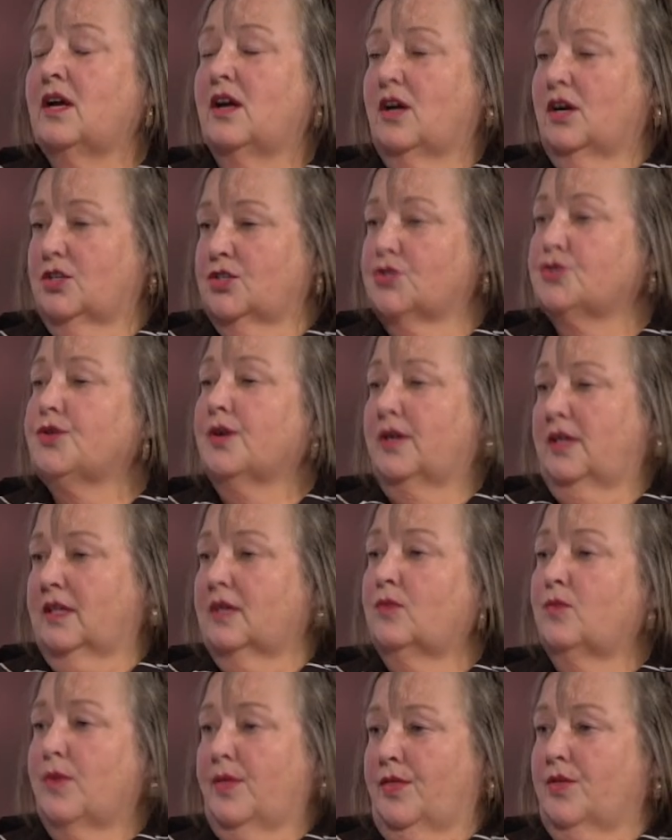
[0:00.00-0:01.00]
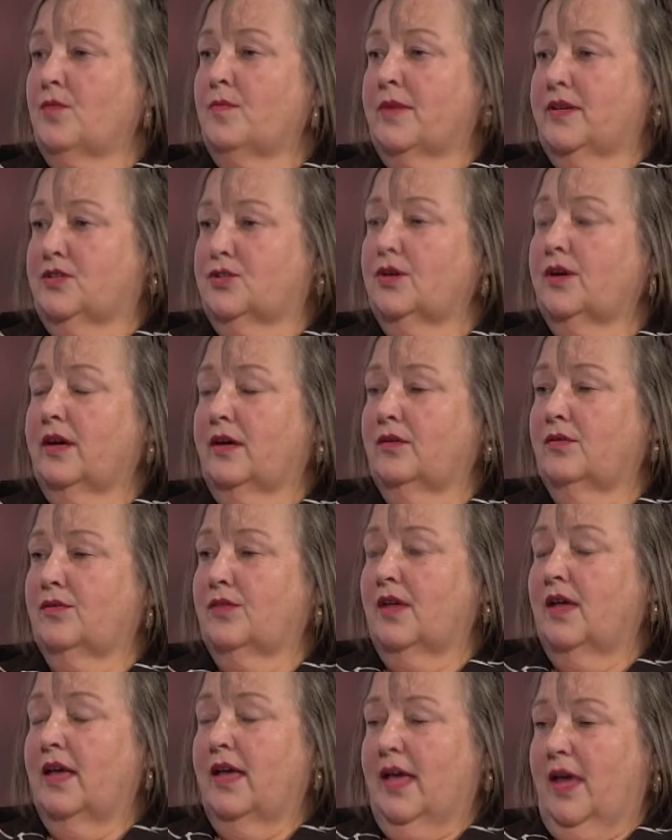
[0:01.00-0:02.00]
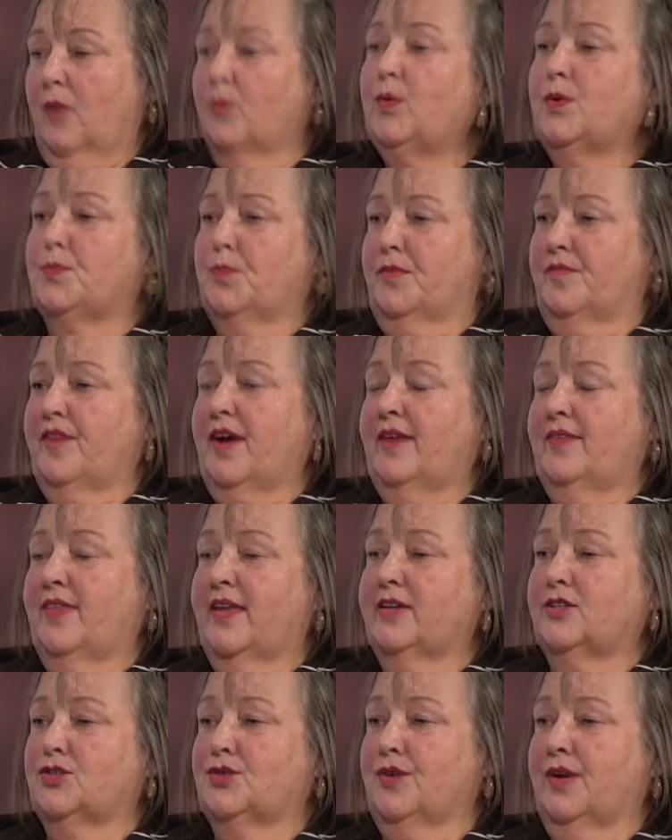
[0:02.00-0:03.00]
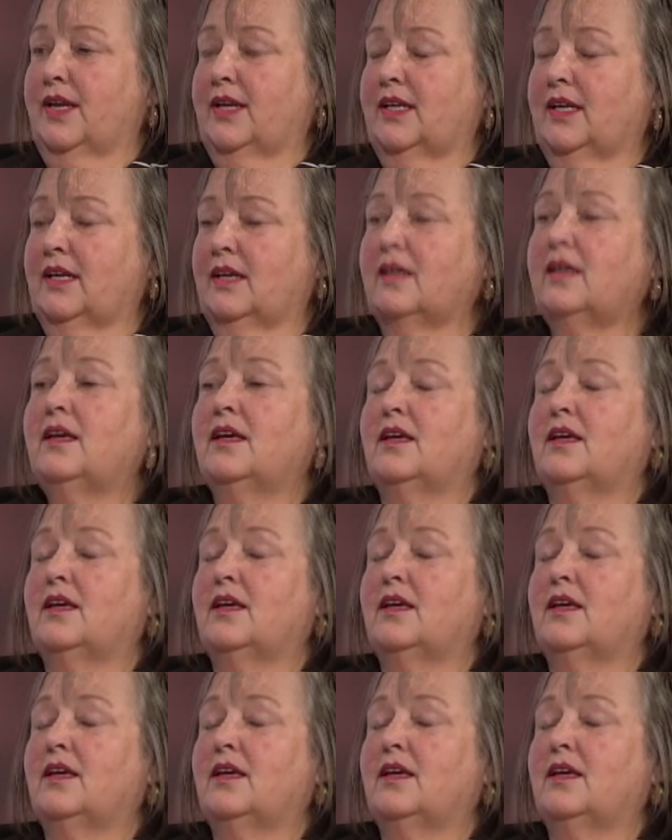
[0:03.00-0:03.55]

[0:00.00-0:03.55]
are struggling with their mental health. And we provide that training.